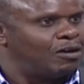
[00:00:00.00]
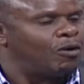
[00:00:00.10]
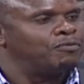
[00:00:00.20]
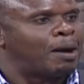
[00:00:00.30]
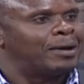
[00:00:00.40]

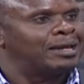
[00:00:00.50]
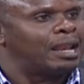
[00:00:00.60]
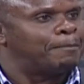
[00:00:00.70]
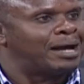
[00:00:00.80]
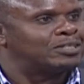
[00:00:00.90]
of that
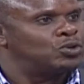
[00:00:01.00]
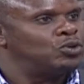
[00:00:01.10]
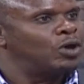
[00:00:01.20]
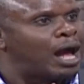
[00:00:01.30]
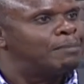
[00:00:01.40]
particular person,
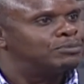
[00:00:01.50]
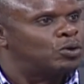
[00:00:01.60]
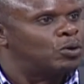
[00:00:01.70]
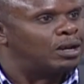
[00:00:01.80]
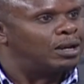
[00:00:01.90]
you comes
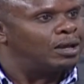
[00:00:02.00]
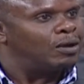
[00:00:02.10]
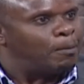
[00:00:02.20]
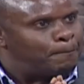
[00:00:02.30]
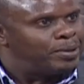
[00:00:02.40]
on
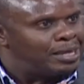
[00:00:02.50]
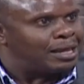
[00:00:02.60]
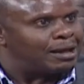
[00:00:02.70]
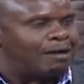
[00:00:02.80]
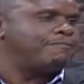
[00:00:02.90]

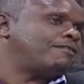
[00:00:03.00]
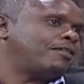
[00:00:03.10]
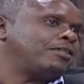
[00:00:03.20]
being a father.